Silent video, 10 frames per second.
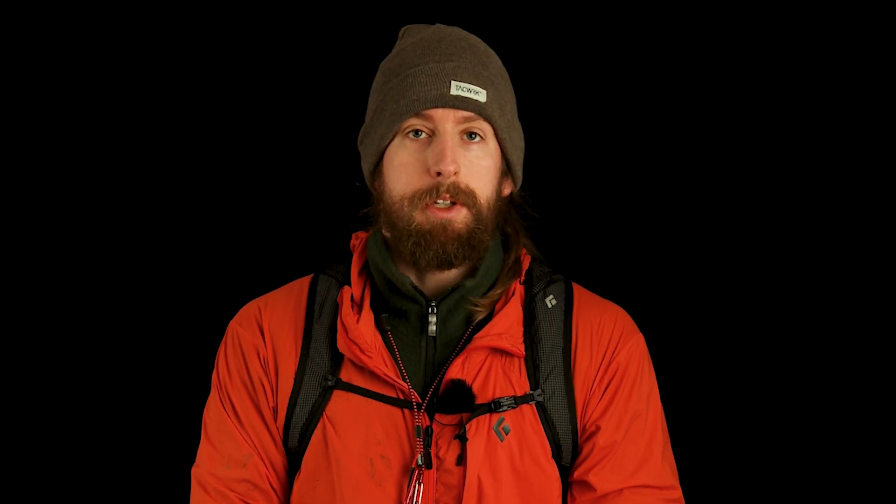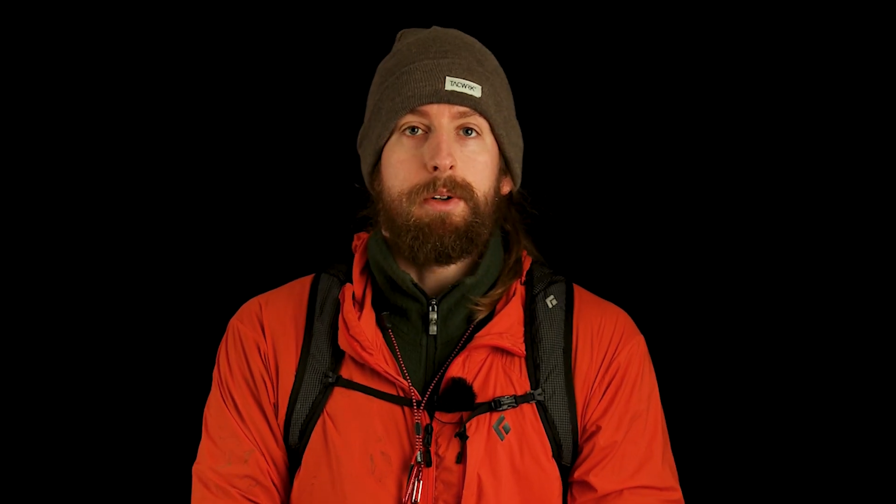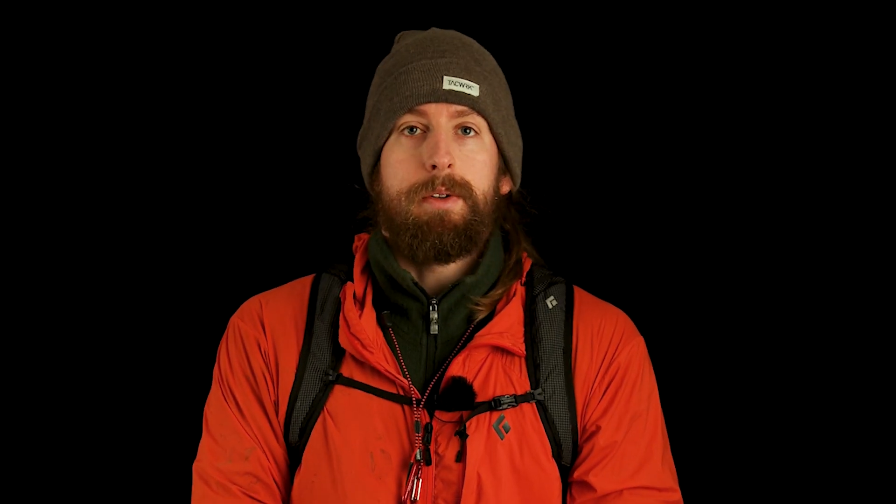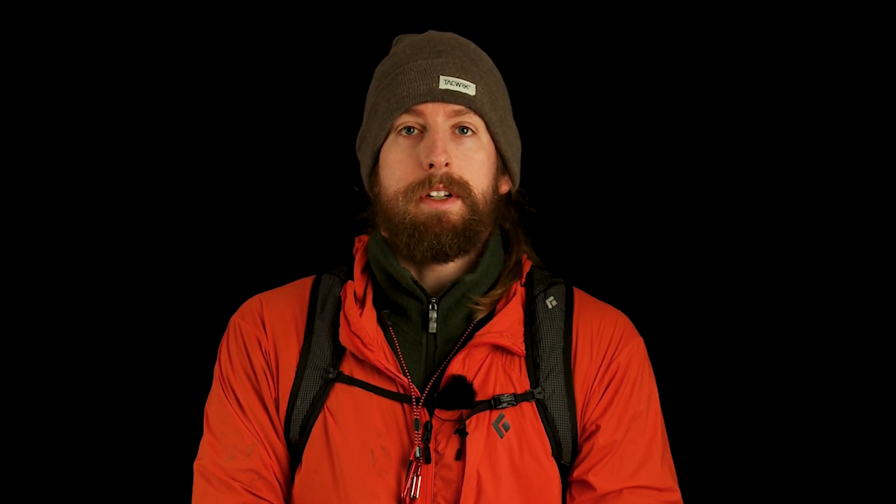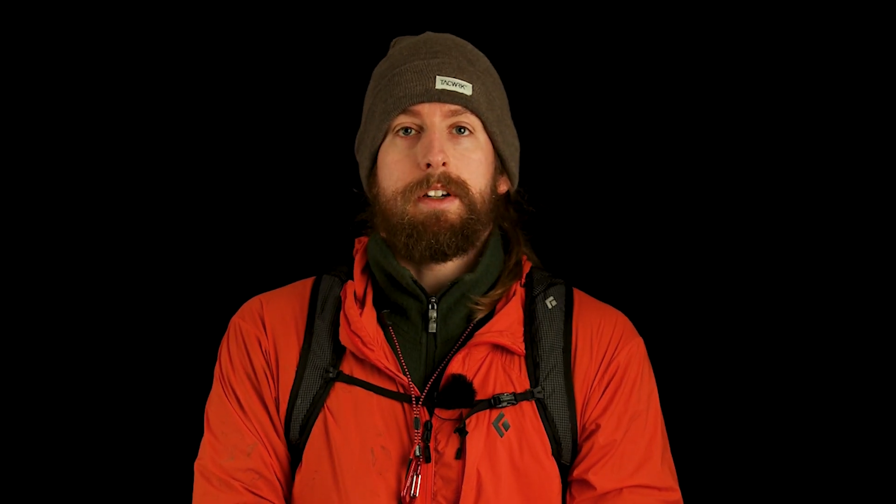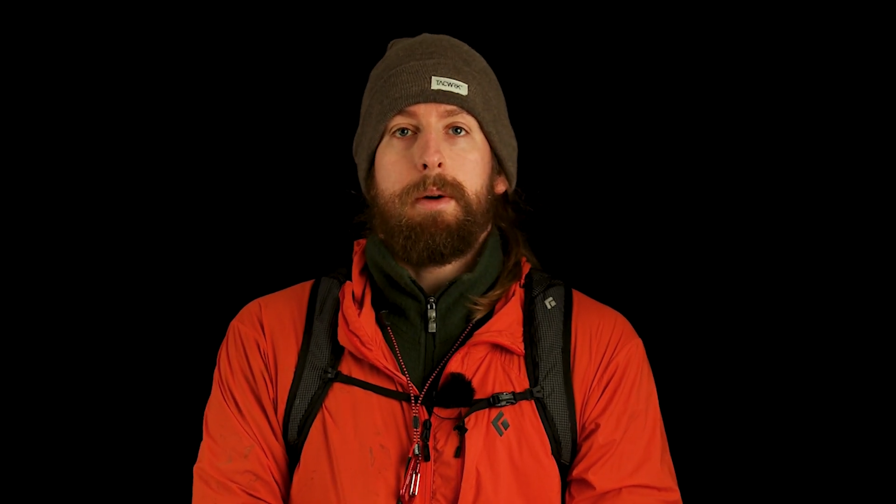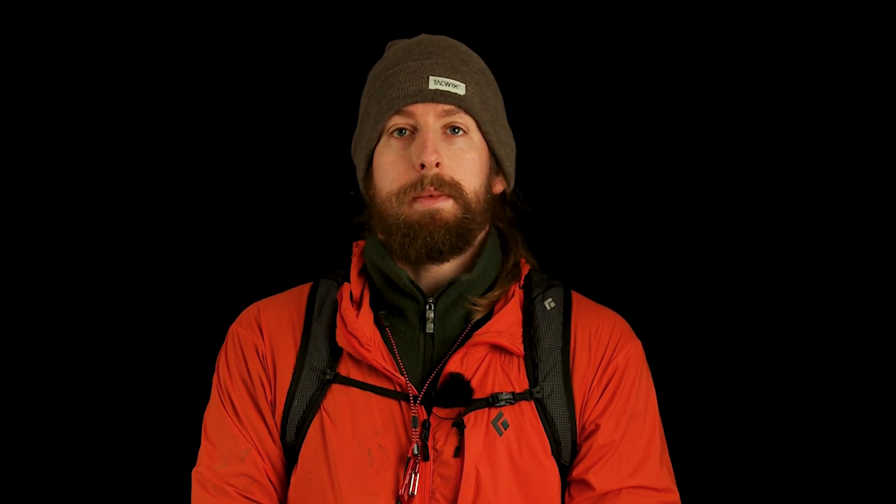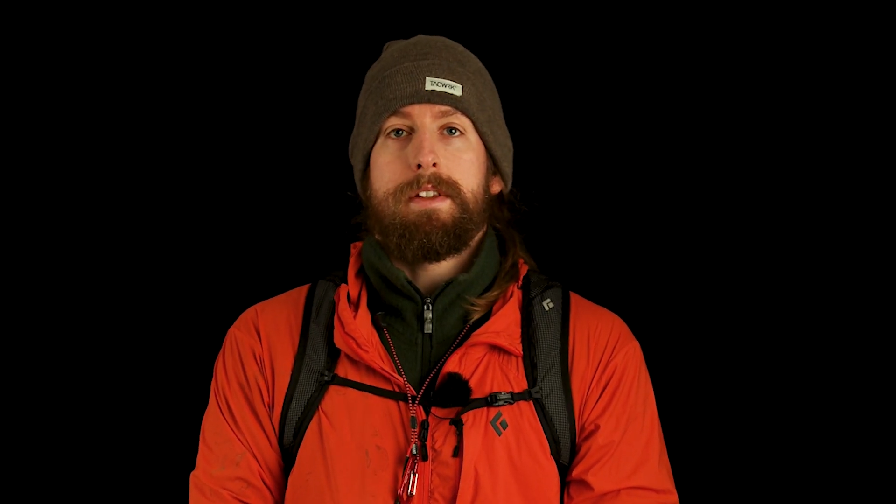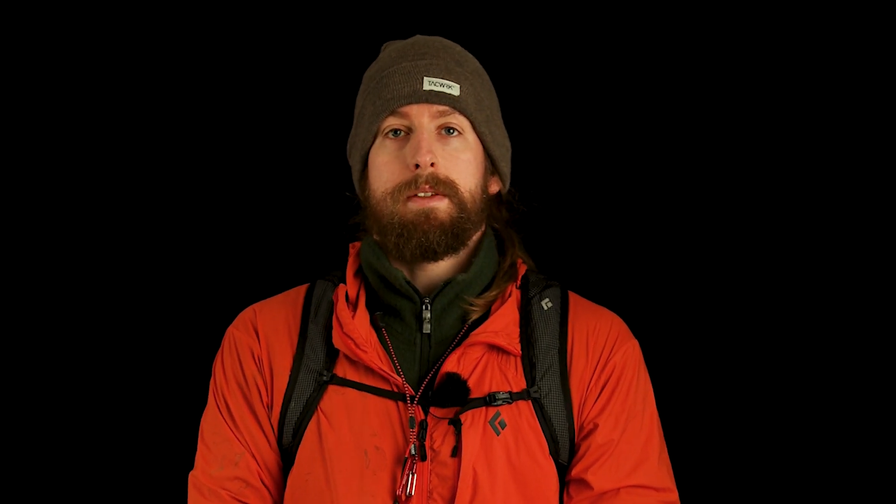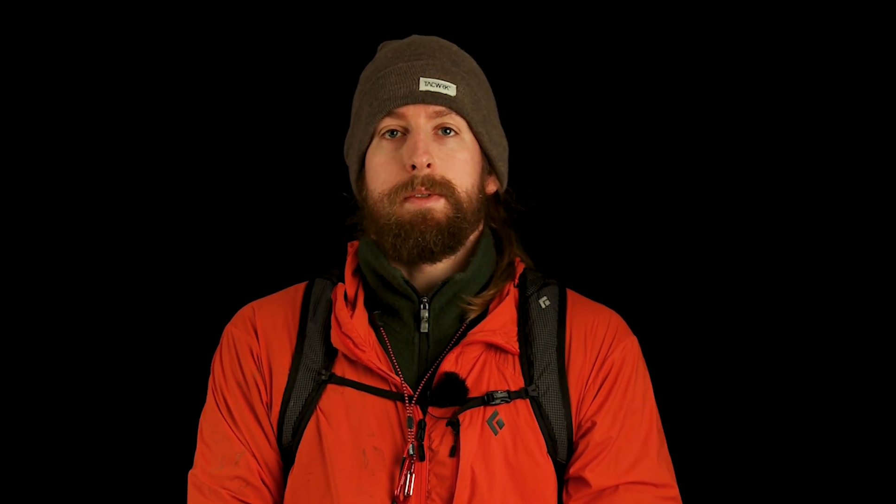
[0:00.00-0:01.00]
me know in the
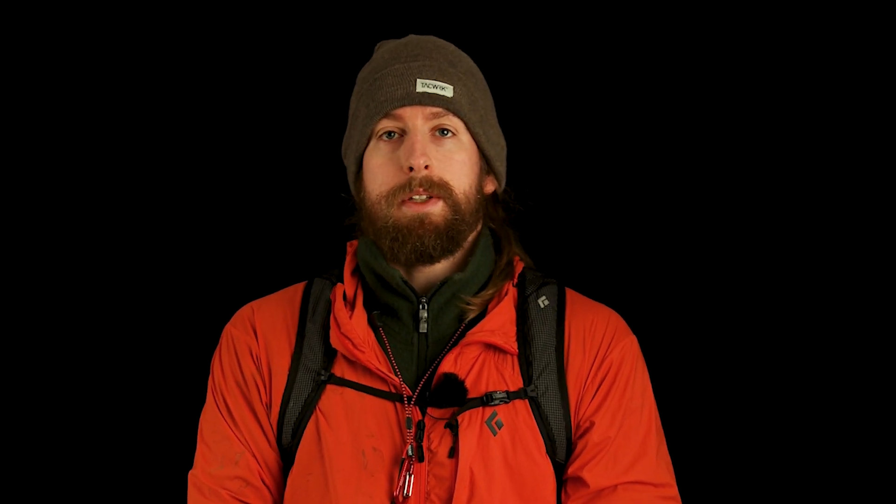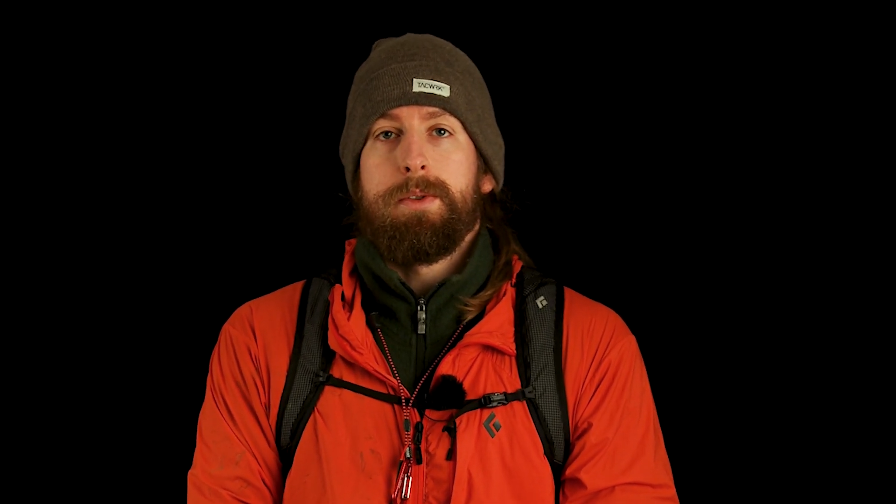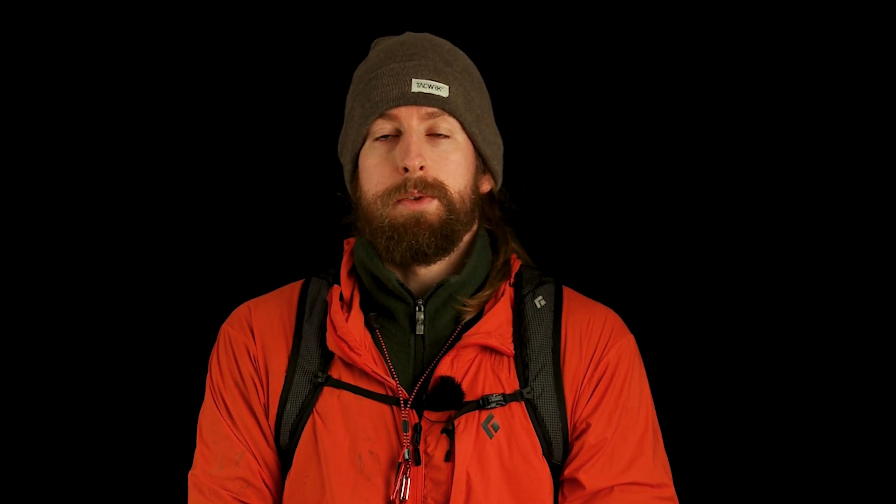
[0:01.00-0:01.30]
comments, what do